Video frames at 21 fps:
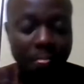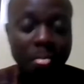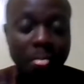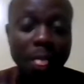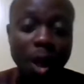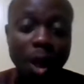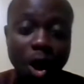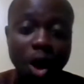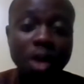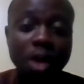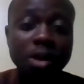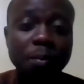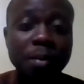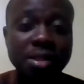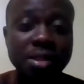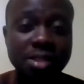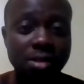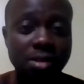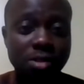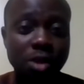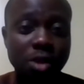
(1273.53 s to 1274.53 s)
All the person
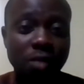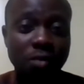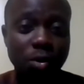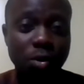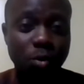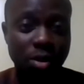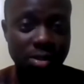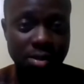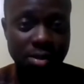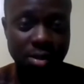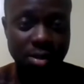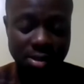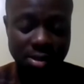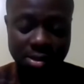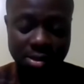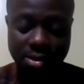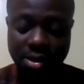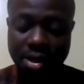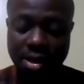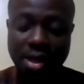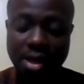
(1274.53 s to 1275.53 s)
discovered was
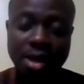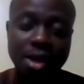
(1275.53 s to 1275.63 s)
this.